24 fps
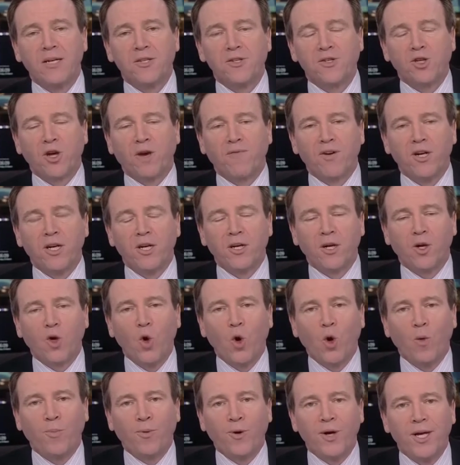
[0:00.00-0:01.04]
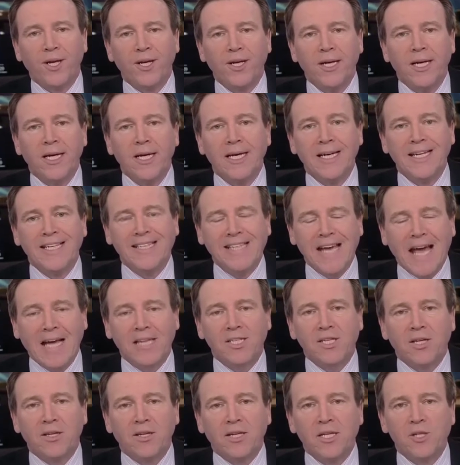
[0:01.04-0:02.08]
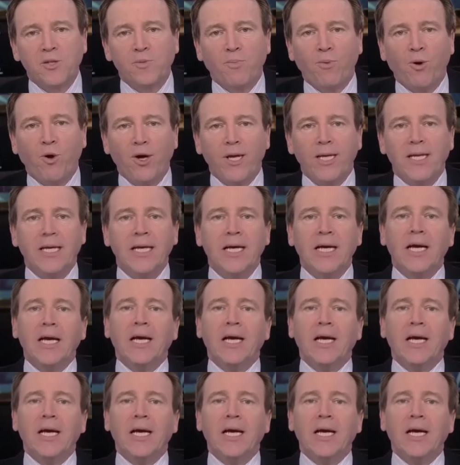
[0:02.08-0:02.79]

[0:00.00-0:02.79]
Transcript: sovereign and corporate debt at this point.